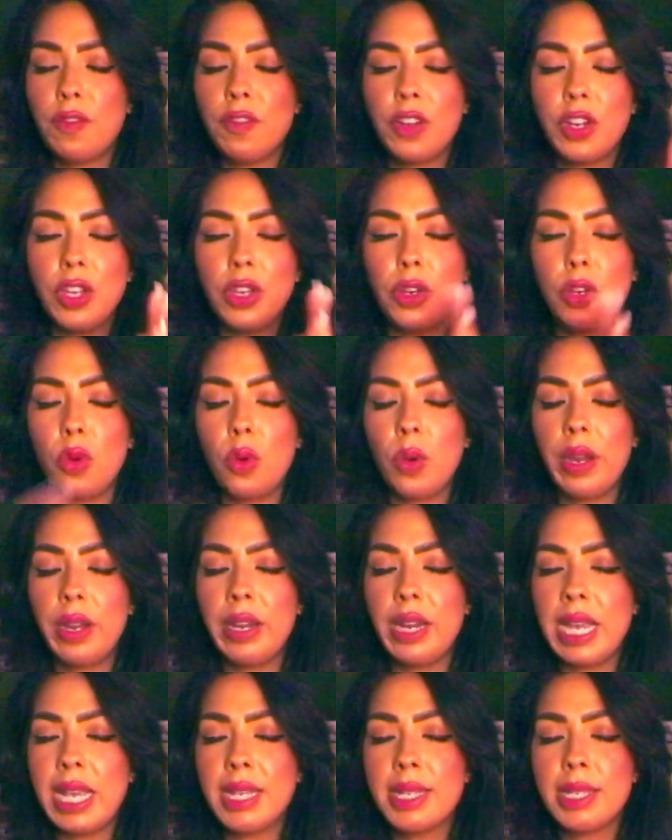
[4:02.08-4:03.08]
for you,
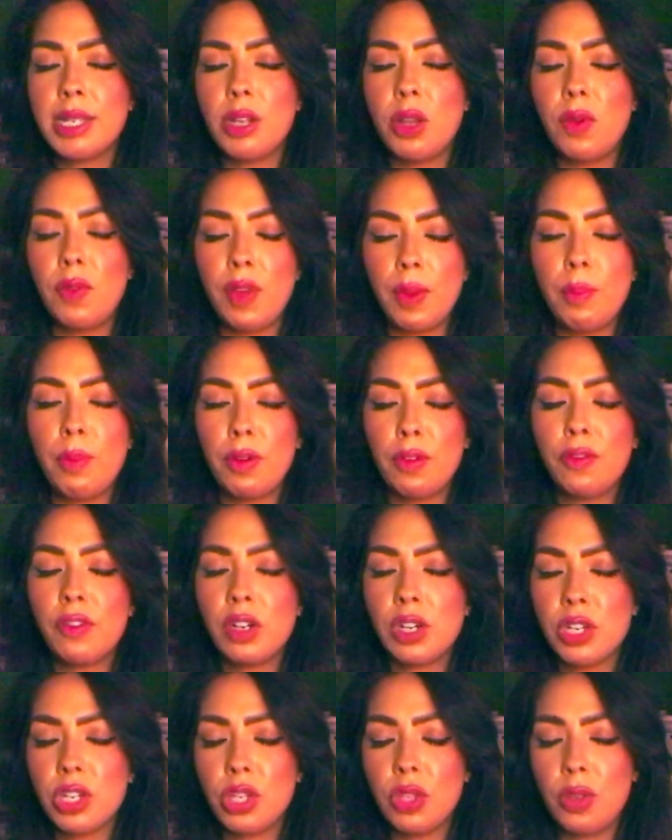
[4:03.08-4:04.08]
Aquarius, November
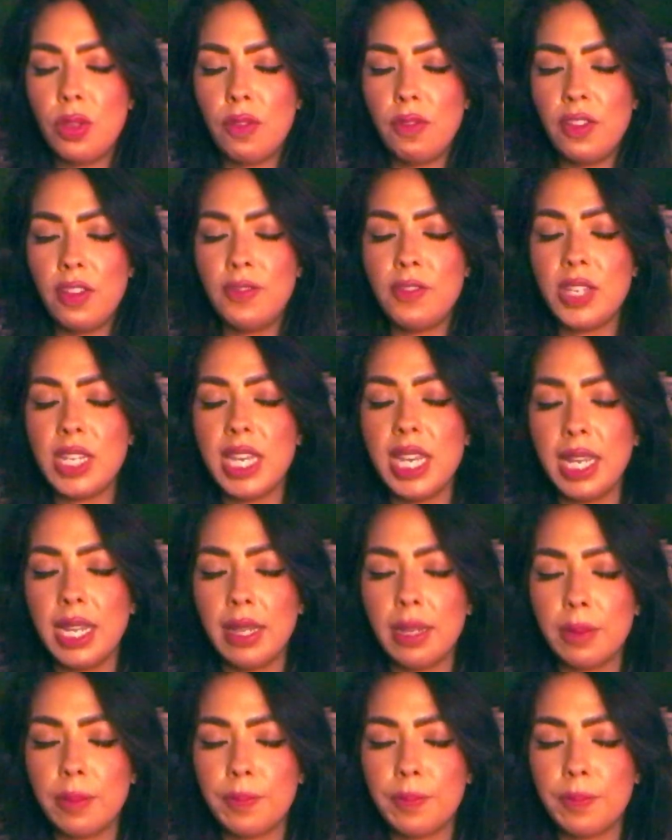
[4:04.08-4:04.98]
1st through the 15th.